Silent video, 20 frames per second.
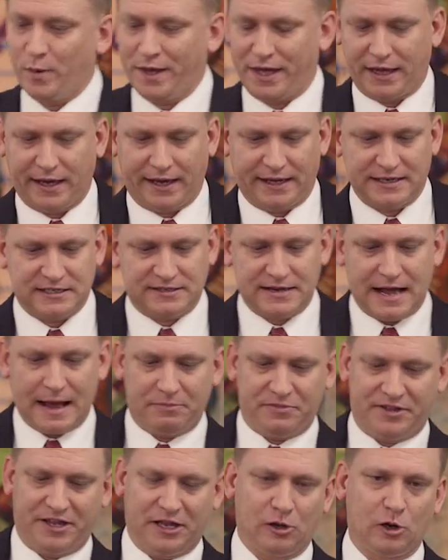we can't
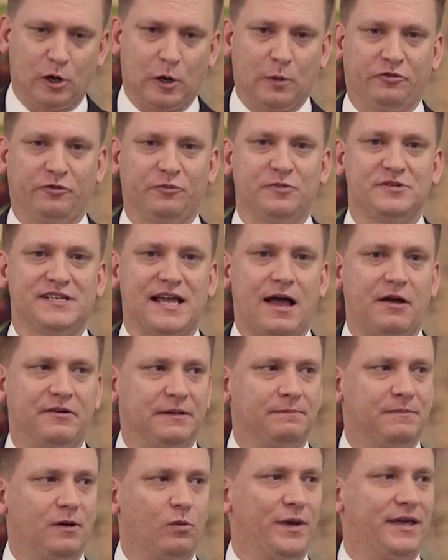stop the alarm from
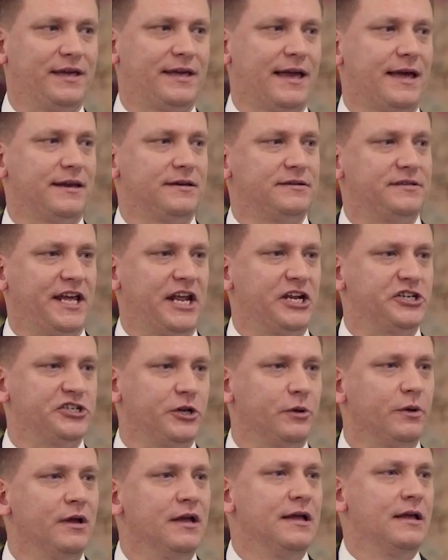sounding, but we can teach
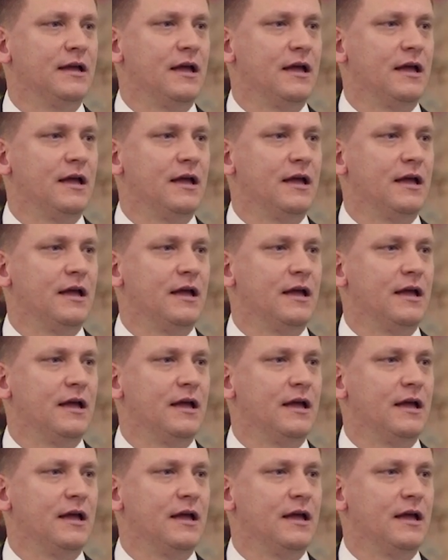you